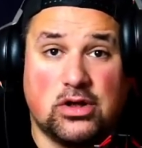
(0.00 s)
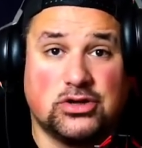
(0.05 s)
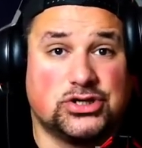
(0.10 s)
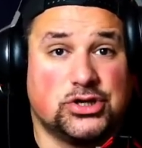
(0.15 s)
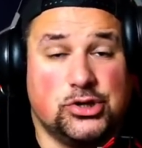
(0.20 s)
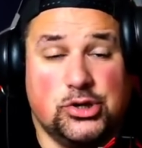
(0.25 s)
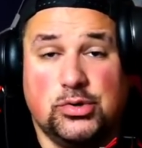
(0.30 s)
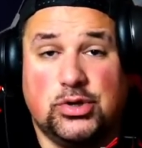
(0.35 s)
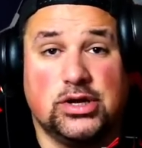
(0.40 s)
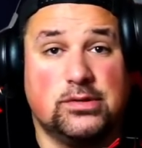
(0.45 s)
So
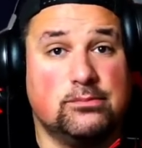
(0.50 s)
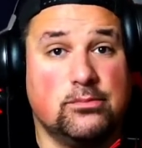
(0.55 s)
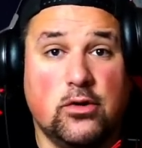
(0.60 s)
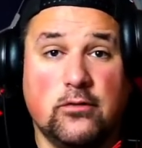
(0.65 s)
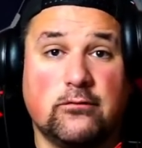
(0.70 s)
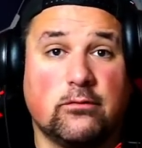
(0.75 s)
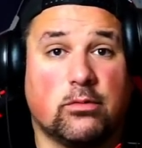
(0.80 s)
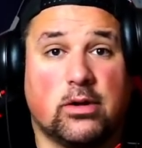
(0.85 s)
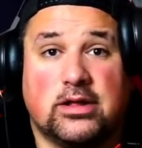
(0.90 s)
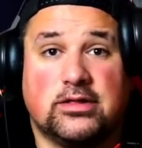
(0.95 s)
you can move
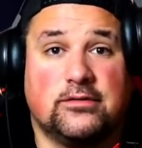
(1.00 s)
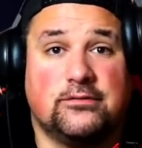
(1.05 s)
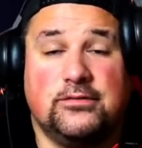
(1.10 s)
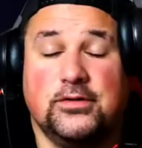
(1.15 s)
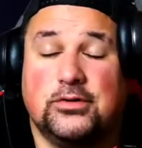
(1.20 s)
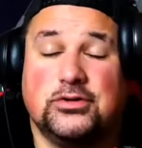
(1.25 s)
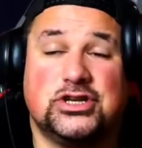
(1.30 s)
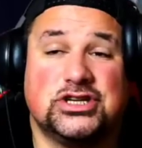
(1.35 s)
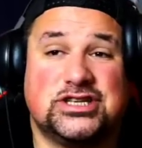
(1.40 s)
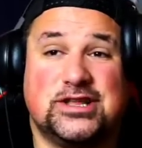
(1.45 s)
him around the
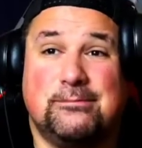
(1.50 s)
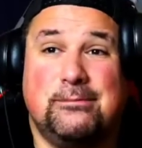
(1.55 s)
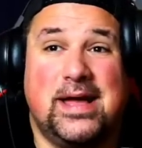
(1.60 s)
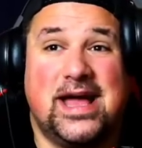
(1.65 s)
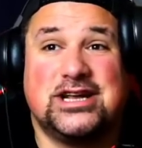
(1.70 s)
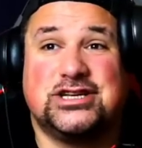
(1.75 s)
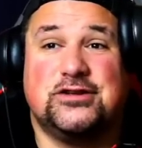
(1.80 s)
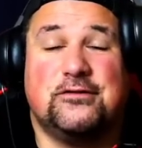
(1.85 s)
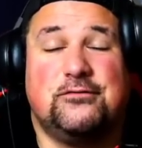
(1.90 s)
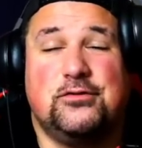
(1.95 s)
field. Just
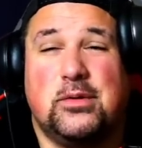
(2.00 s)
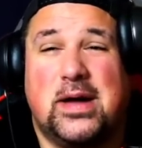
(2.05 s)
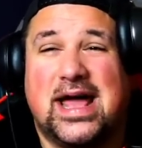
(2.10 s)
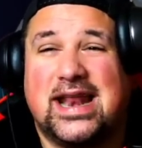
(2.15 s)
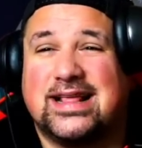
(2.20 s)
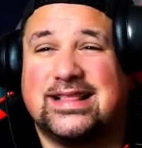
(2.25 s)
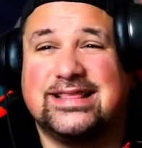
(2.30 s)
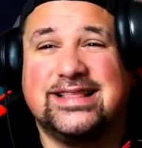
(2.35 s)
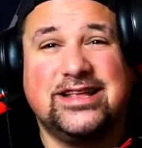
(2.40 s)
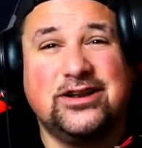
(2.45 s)
imagine if you add
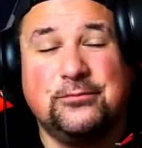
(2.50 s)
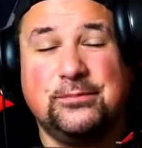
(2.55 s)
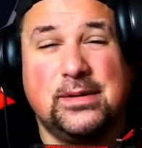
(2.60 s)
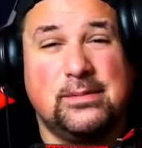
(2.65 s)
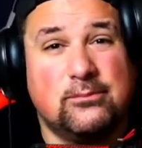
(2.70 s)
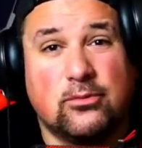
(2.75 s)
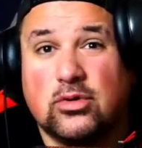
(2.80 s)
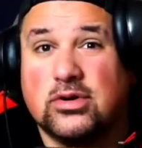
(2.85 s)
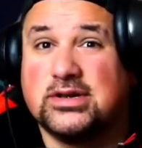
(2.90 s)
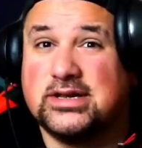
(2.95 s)
a little bit
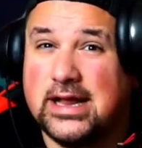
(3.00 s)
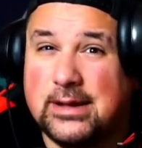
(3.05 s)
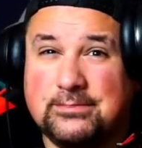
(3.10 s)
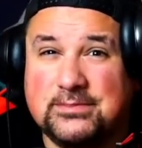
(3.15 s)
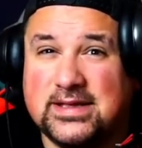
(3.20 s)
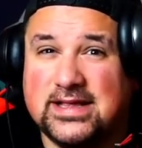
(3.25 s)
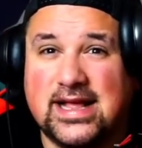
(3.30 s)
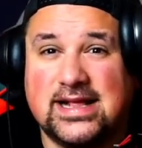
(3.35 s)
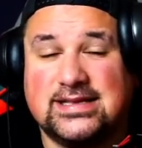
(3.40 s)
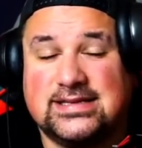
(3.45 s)
more depth
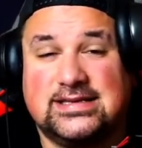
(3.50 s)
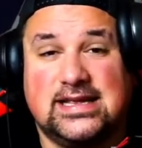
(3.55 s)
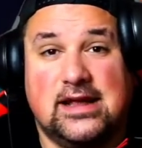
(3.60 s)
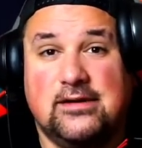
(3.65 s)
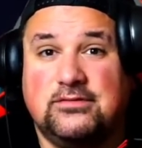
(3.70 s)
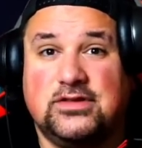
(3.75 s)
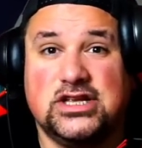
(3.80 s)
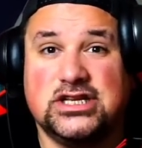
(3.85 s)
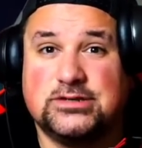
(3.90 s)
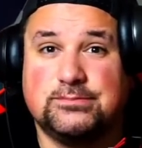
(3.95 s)
to that
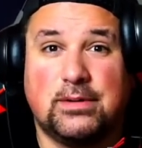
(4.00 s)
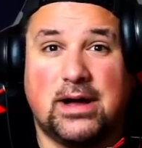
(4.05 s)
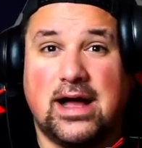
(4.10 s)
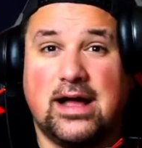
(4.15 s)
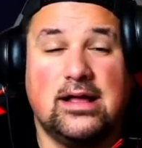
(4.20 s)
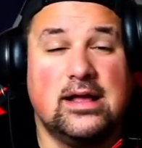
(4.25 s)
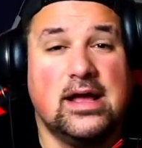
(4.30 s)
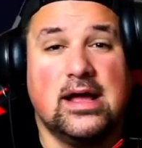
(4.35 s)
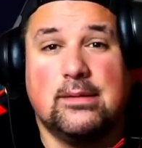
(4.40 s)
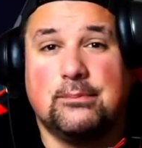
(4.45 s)
safety
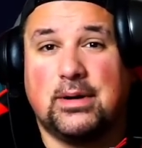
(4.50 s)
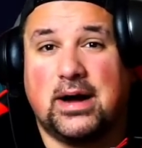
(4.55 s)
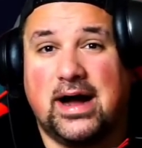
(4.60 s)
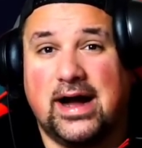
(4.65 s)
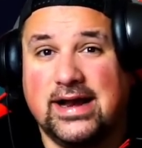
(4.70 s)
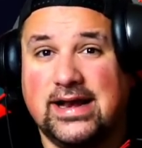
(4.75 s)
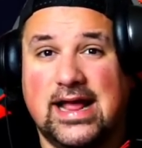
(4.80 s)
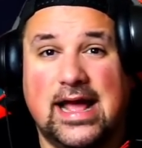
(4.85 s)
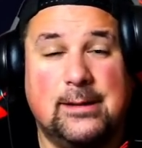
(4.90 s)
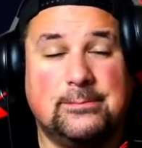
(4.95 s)
spot
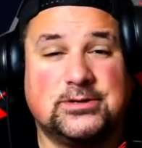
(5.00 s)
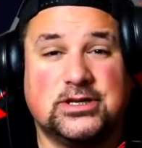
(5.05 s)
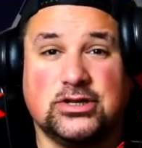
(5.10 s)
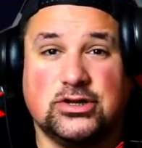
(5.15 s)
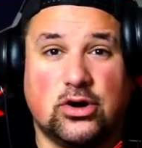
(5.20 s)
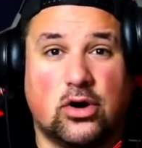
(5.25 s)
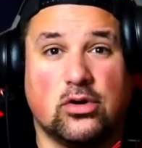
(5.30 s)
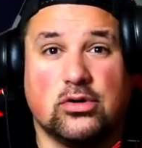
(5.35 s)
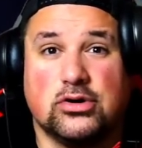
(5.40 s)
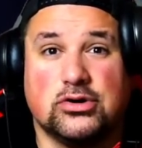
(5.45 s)
behind Epps and
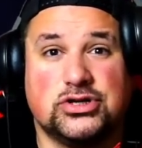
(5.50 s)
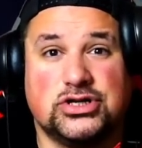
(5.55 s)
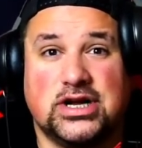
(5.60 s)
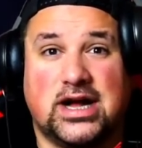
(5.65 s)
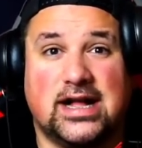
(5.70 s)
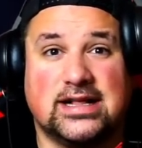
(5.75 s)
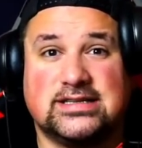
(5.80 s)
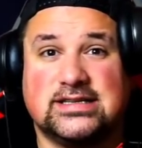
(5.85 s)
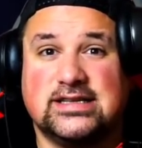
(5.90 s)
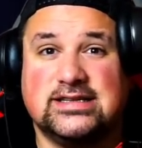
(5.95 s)

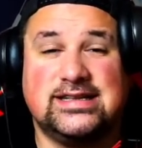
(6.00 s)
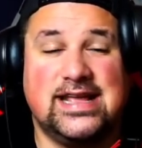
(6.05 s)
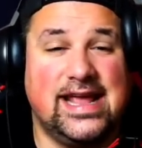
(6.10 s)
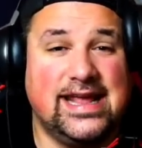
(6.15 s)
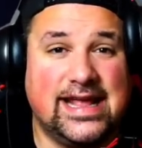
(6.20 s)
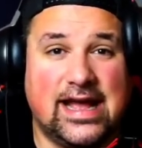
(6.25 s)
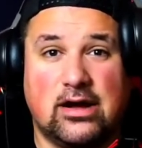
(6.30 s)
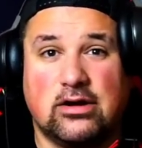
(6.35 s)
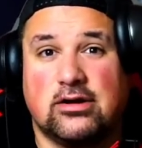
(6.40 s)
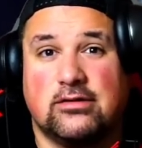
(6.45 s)
Gardner-Johnson,
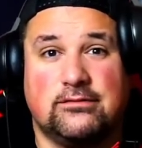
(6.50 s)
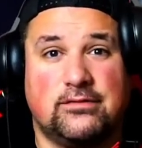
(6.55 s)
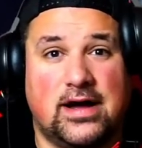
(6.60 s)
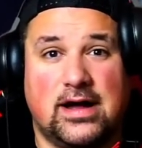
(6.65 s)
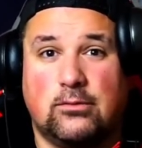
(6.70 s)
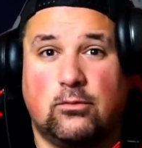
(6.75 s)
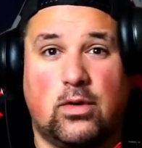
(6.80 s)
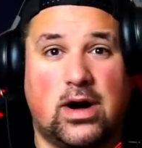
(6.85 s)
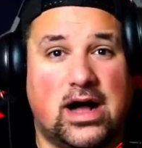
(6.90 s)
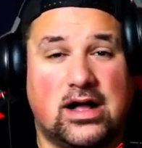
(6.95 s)
take out
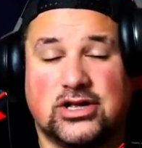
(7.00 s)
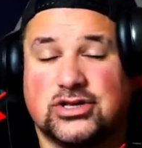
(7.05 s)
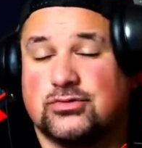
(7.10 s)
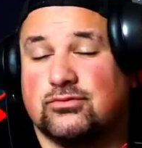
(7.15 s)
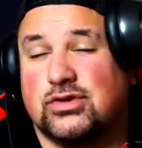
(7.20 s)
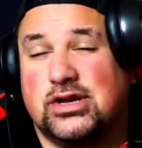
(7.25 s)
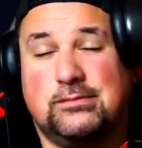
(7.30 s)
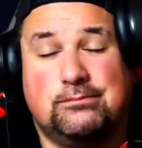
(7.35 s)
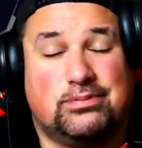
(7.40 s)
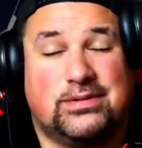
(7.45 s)
Kevon Wallace,
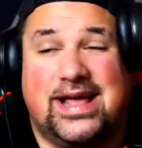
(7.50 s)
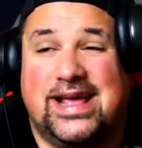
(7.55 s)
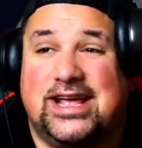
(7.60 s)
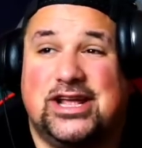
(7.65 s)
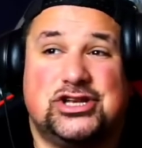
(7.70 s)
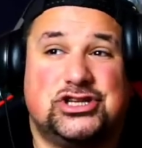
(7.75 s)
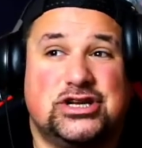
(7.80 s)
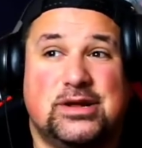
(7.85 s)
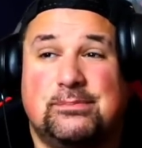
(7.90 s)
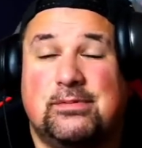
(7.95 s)
Reed
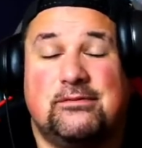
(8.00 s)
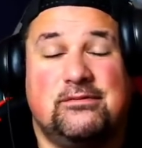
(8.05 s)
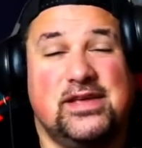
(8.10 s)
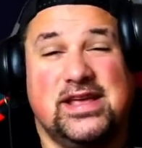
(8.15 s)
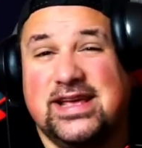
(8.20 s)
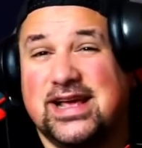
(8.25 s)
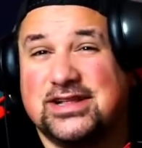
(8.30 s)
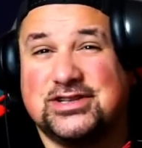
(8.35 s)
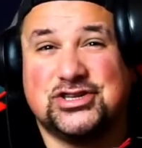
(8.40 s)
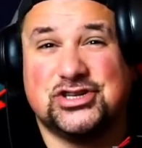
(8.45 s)
Blankenship if he
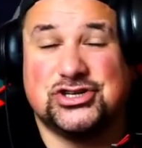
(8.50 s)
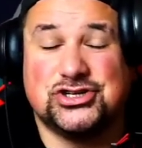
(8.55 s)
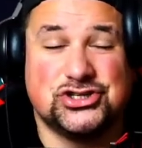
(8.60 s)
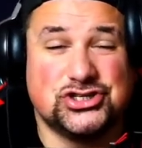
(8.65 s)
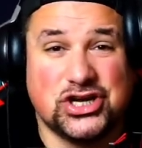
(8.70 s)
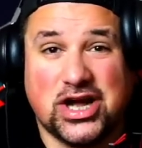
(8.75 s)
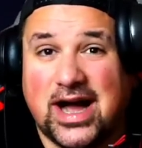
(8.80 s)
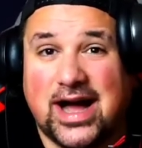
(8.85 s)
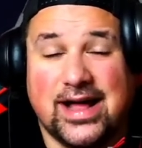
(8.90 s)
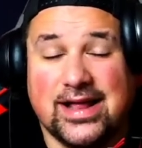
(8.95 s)
gets his
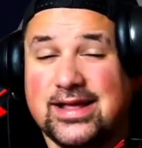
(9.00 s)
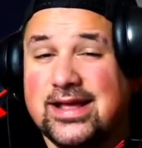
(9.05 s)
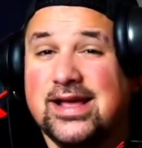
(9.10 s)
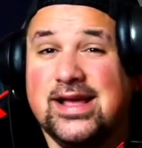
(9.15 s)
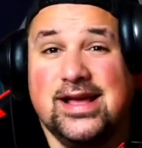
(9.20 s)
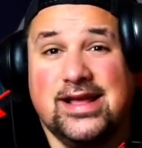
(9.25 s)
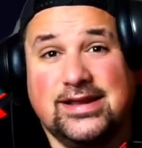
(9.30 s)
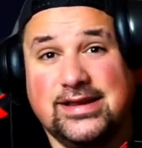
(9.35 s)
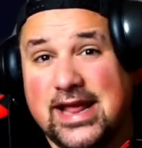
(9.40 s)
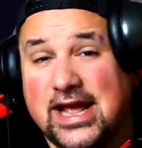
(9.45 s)
shot
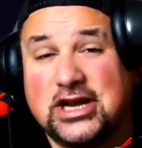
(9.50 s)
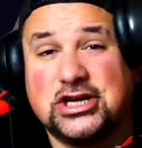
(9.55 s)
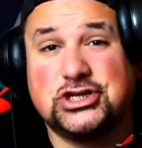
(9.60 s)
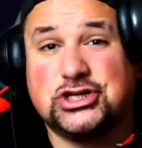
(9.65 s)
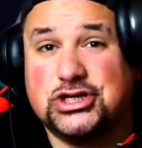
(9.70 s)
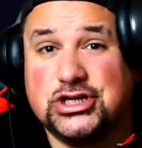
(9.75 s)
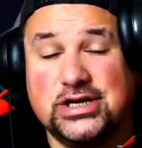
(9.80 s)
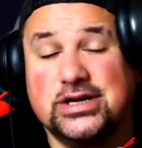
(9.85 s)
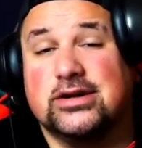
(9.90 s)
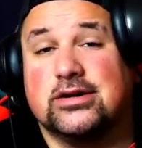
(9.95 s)

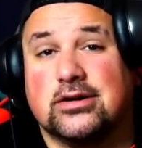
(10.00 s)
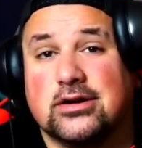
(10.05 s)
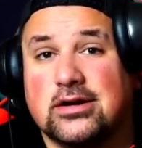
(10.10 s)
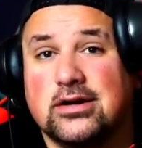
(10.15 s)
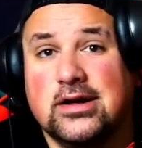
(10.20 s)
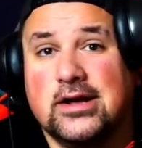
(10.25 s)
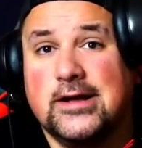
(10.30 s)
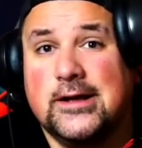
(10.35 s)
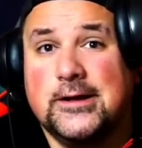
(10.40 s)
next year.